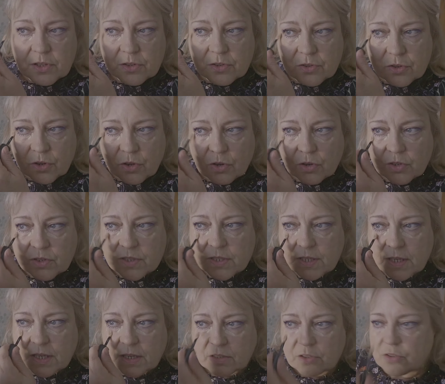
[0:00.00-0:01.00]
rid of the dark
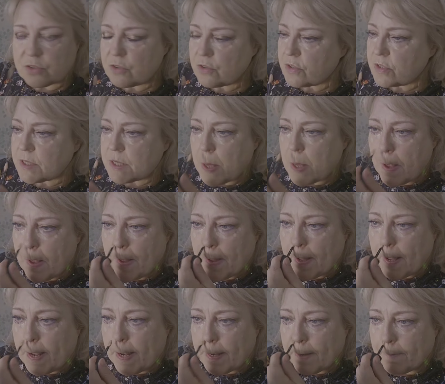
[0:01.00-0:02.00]
circles,
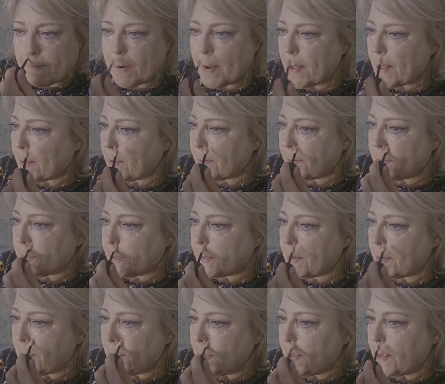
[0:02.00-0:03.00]
and
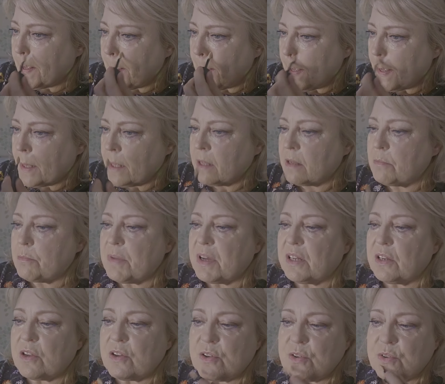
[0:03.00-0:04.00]
around
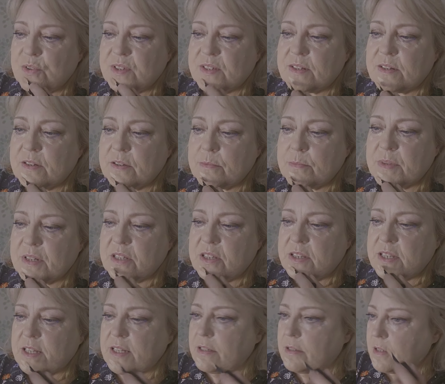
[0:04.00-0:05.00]
my nose and on my
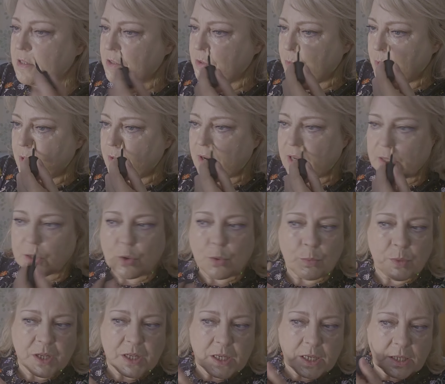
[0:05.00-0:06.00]
chin is where I
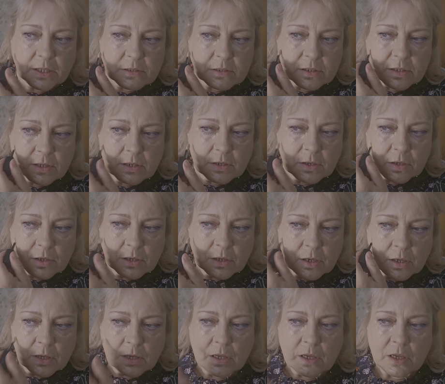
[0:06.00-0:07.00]
normally need
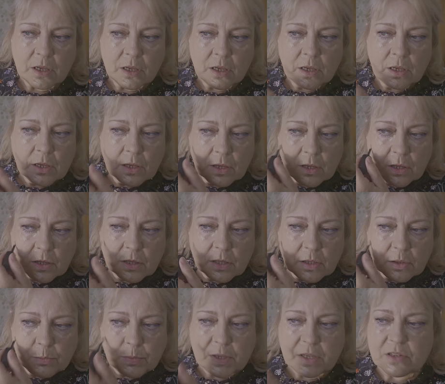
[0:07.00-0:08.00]

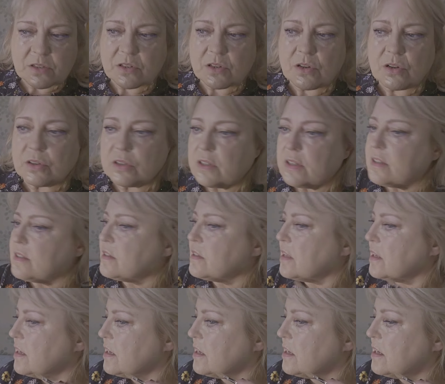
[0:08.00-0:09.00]
a little bit of
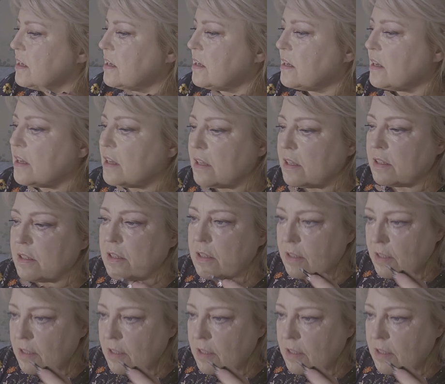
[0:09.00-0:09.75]
darkness there.